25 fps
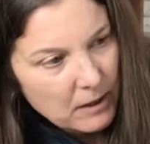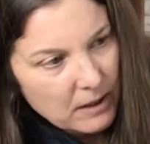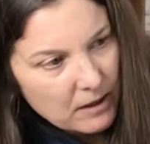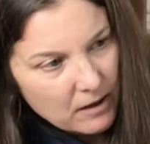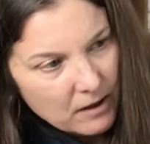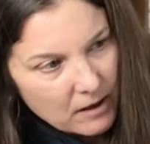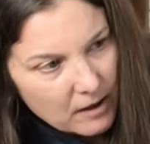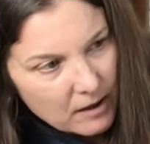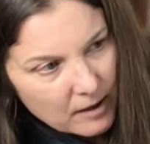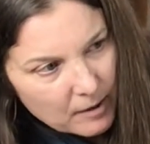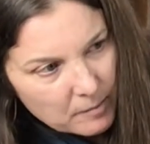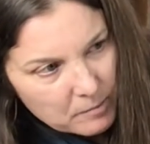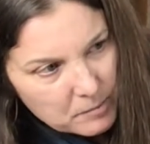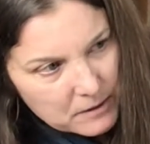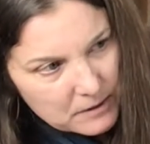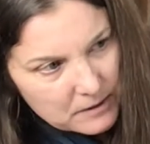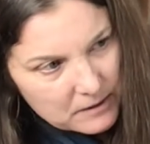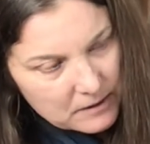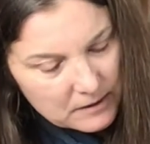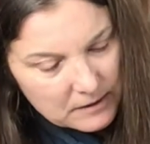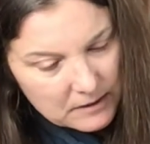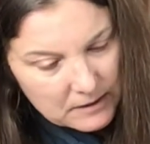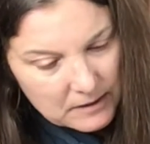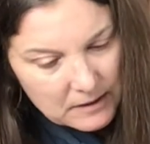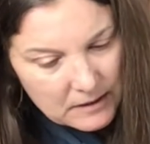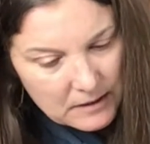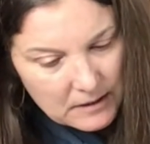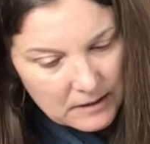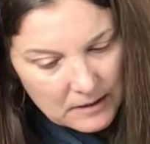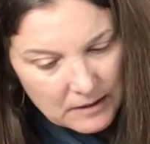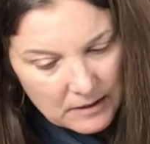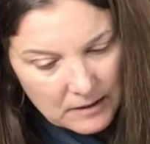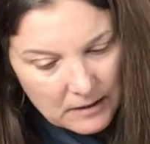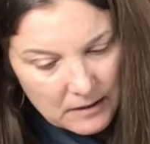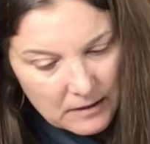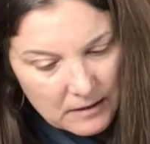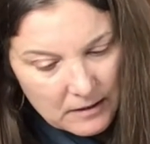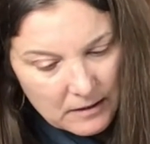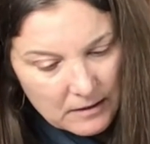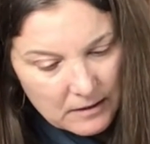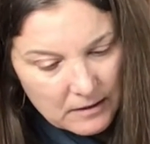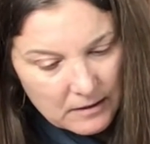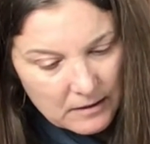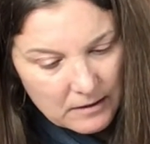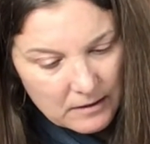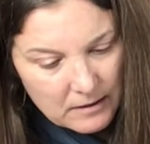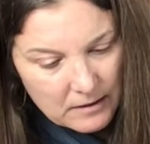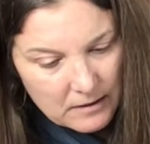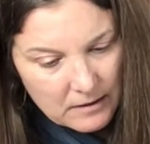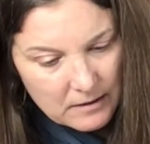cups
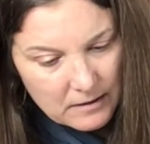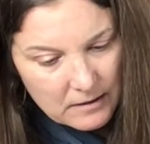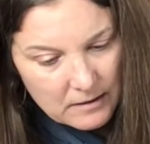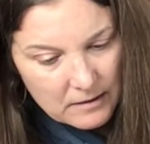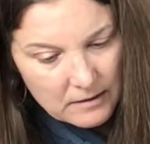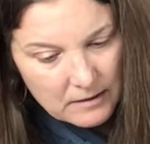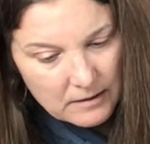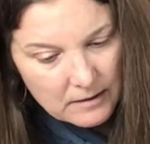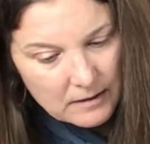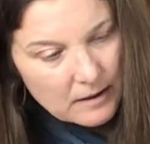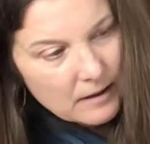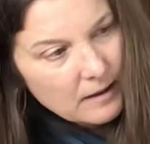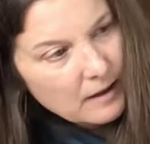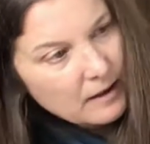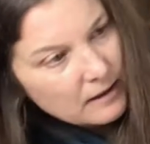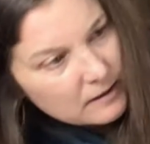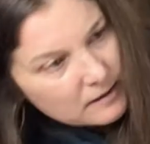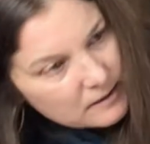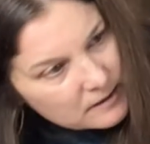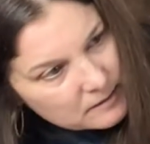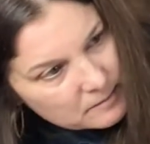like that.